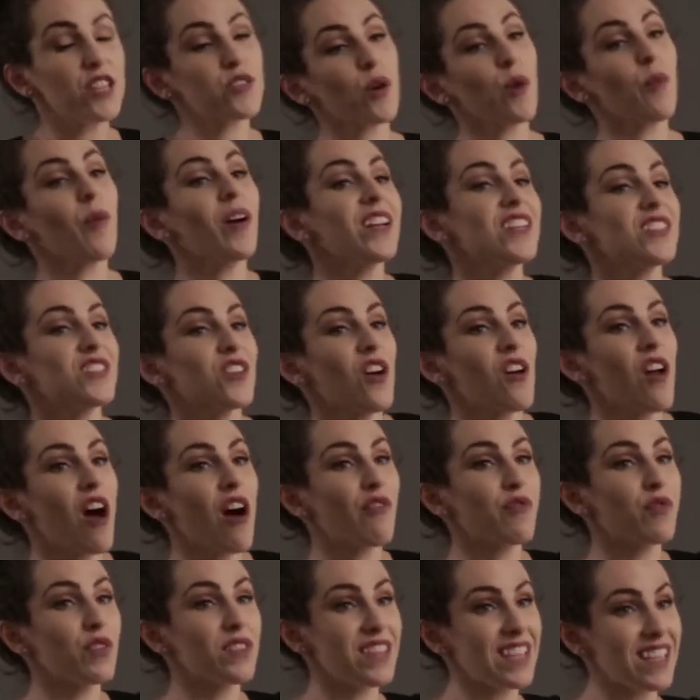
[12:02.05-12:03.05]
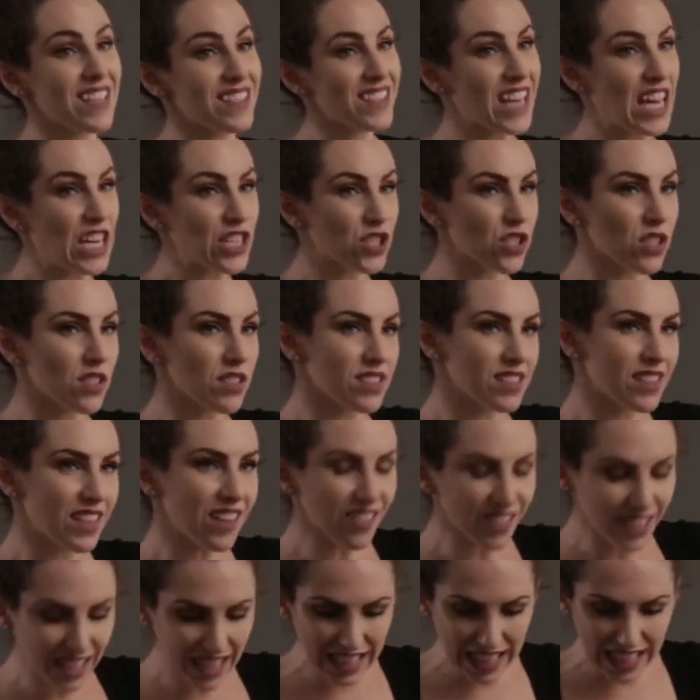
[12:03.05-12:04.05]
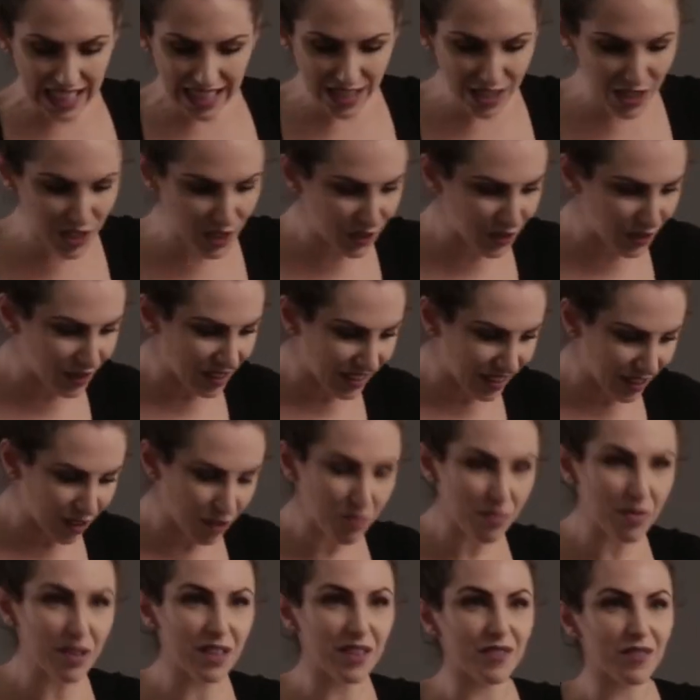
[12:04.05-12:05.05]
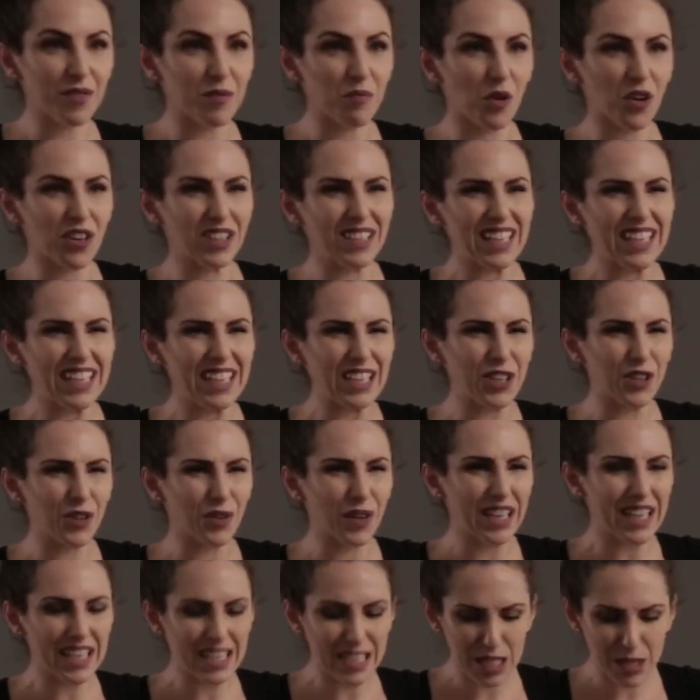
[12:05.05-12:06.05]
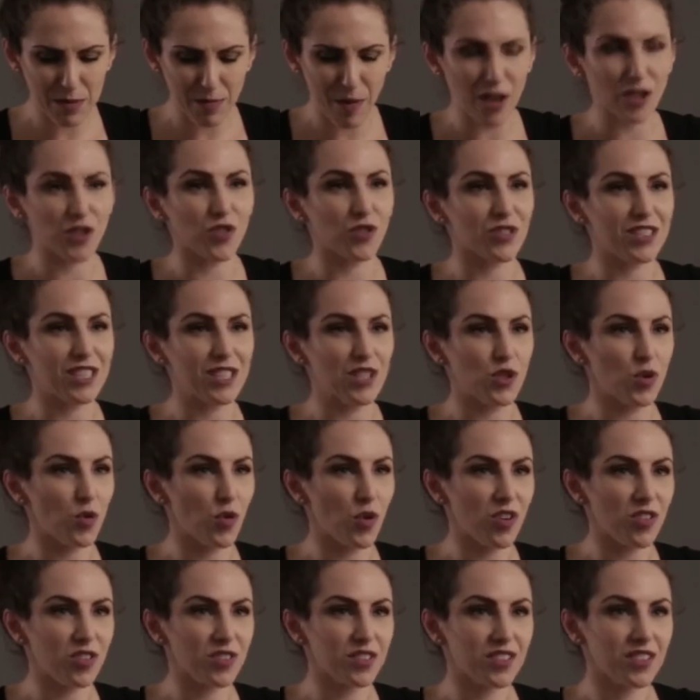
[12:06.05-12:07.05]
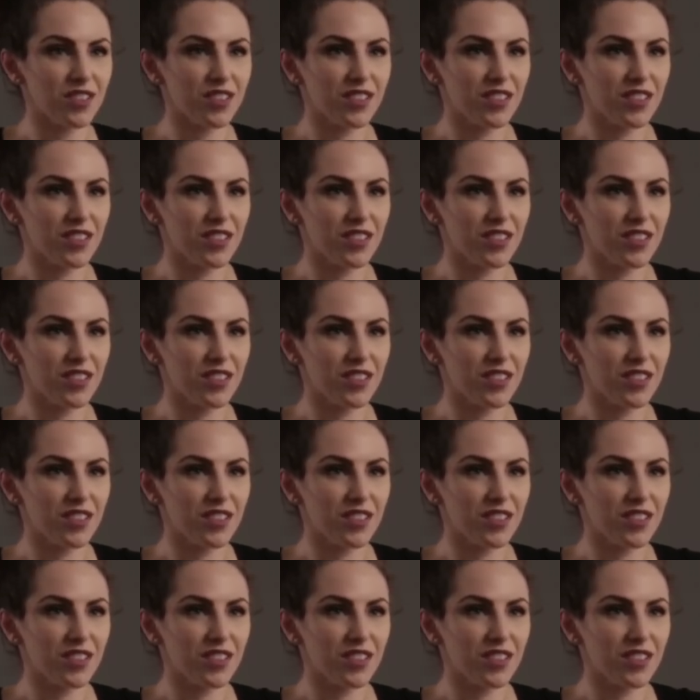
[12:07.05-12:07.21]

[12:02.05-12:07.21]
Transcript: so I want to start off with the essentials, and then I'll get into a little bit of the more nitty-gritty specialty tools.